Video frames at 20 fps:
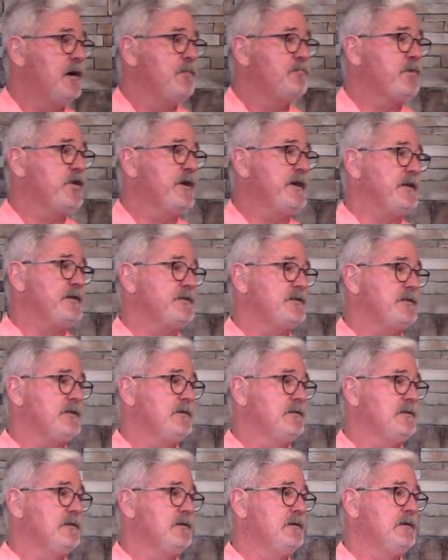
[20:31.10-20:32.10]
Priest.
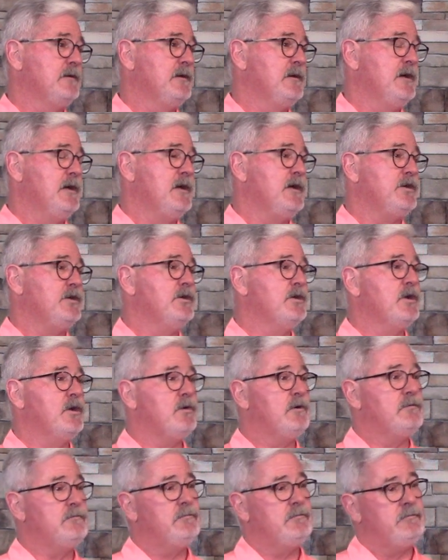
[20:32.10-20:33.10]
You
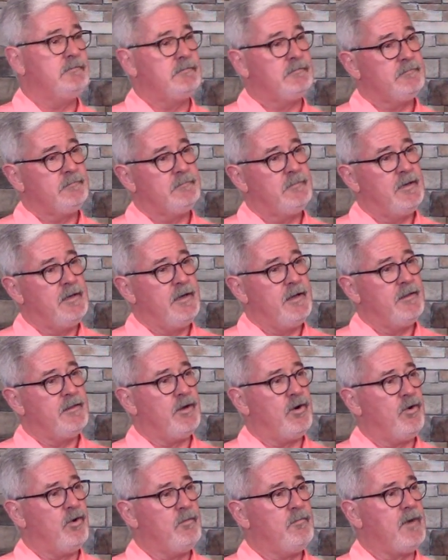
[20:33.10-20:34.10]
know,
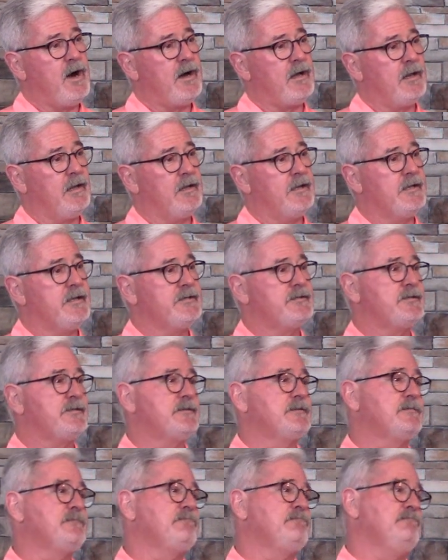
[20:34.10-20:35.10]
the whole model
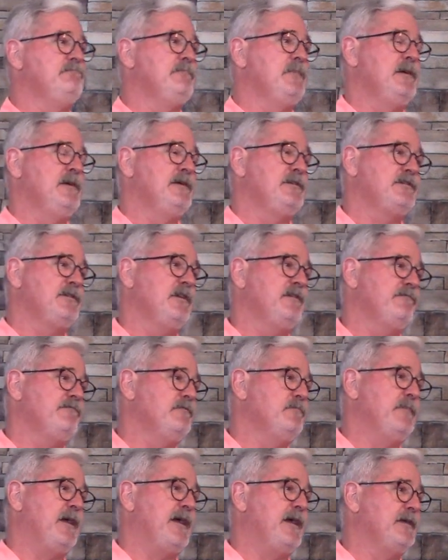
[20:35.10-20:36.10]
is
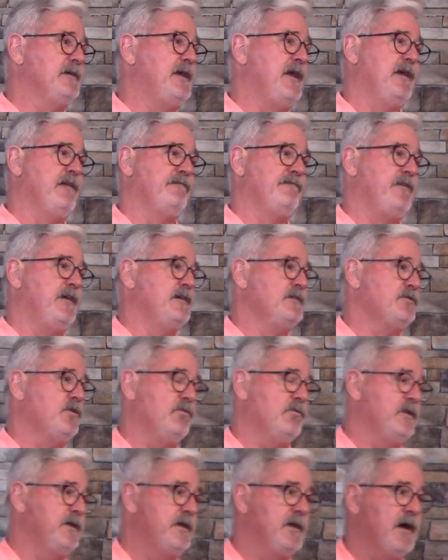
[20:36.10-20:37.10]
sinful man can't face
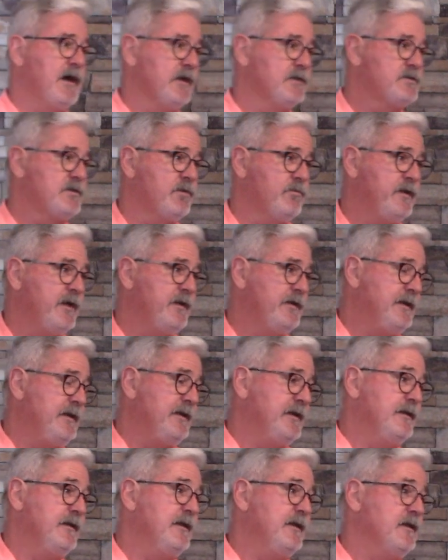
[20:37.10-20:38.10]
holy God, so we
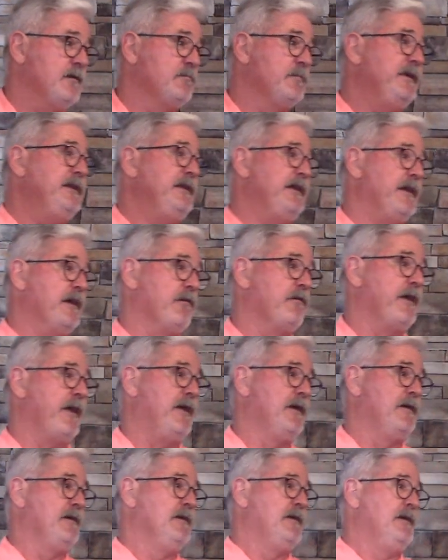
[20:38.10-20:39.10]
need an
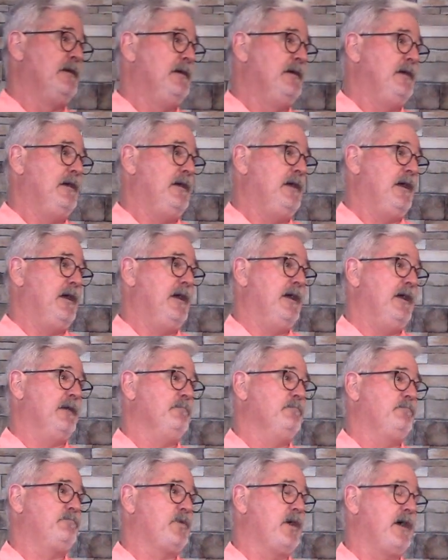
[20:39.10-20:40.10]
intermediary.
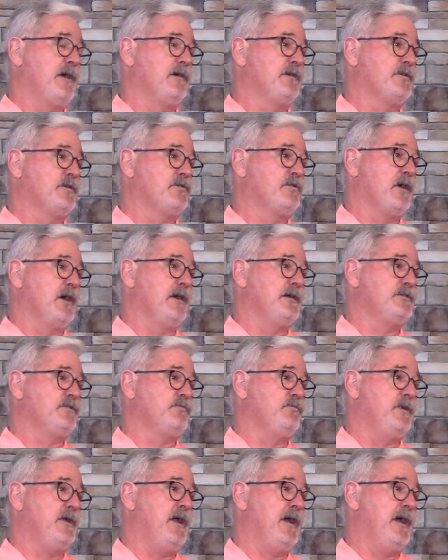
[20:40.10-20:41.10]
And prior to
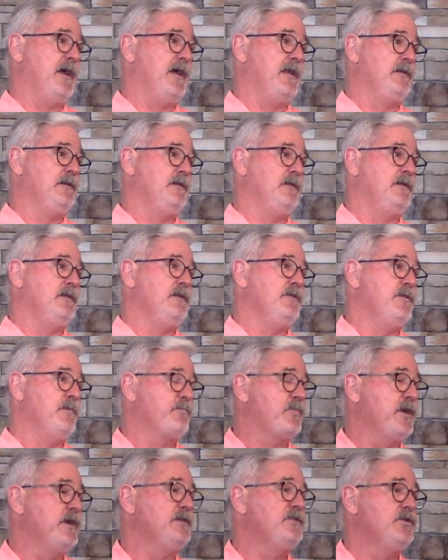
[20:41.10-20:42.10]
Christ, we had the
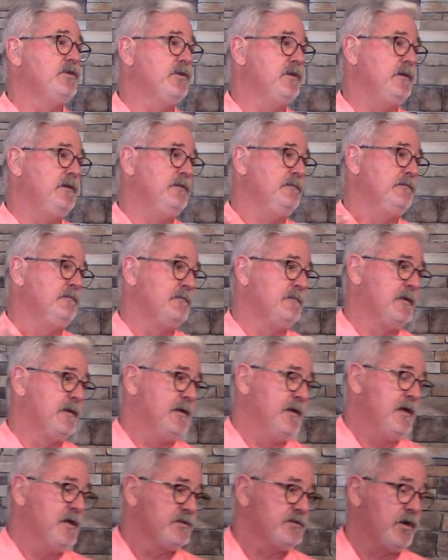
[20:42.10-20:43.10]
priesthood.
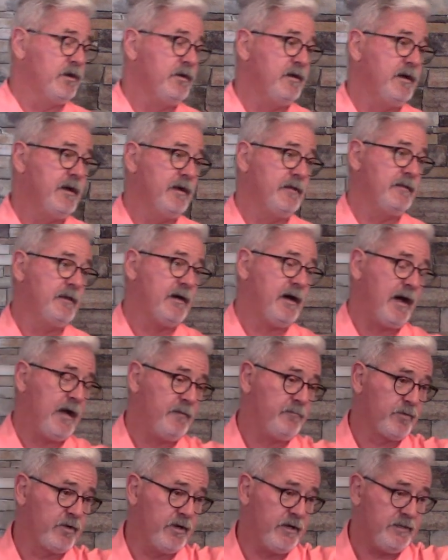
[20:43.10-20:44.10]
So you had the
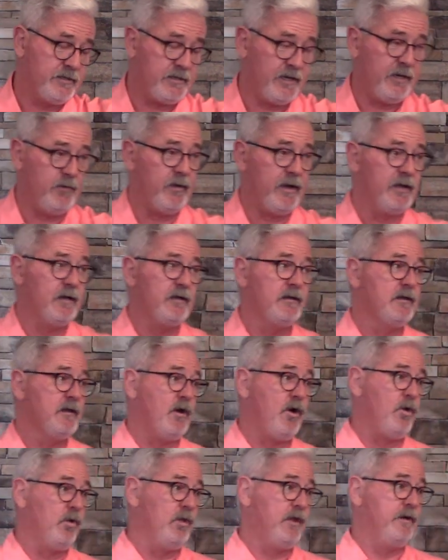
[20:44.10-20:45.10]
high priest. He went into
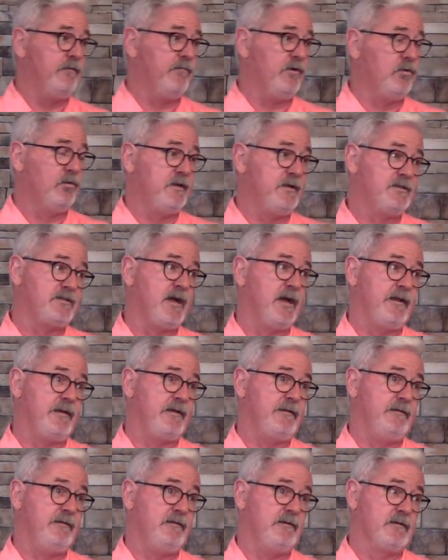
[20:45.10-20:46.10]
the Holy of Holies,
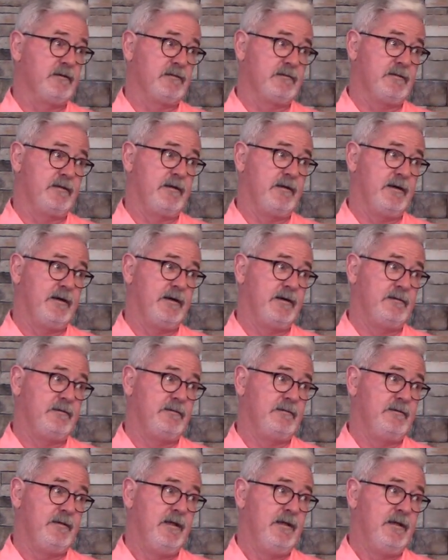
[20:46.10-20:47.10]
got near to God